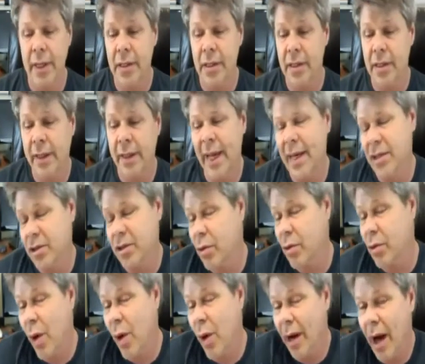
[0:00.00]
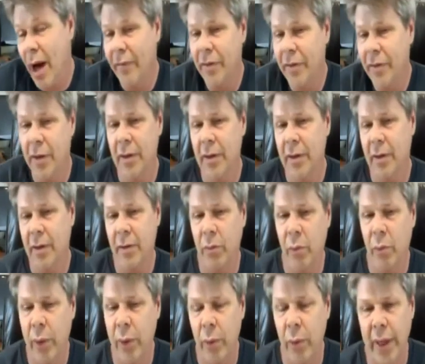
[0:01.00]
things like that? So quite often
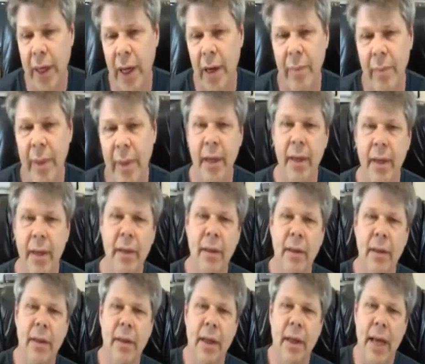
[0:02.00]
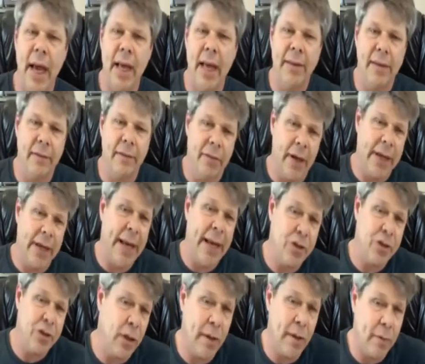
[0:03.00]
uh, we, we got to meet at the
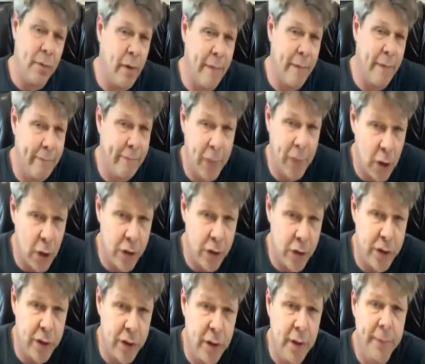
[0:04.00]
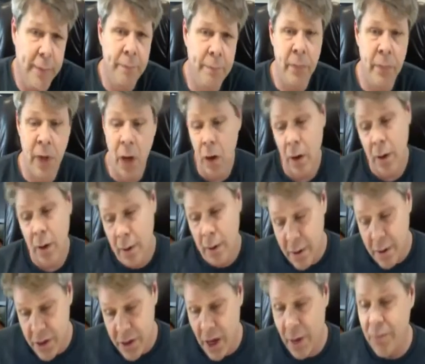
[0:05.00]
financial level first.
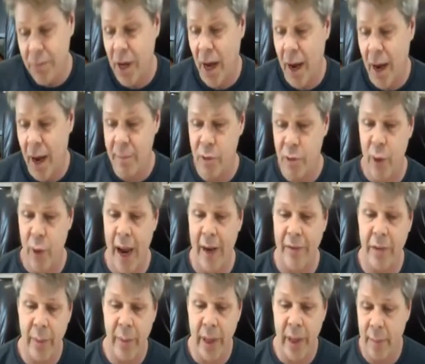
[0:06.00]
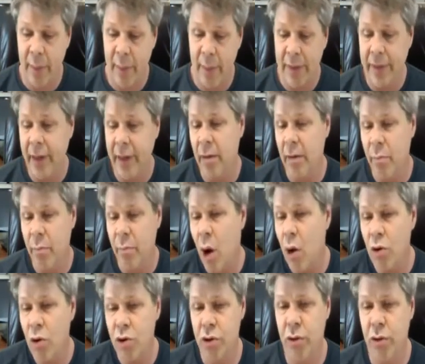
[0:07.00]
Sometimes we have to meet them at the
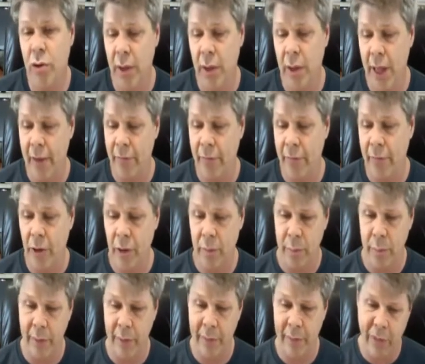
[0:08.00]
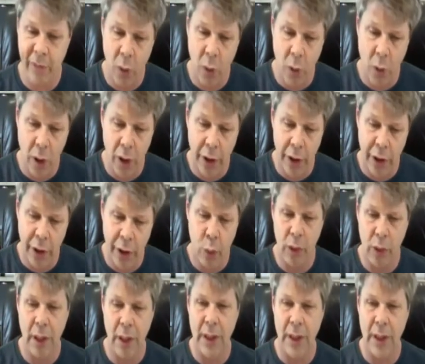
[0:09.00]
emotional level before you will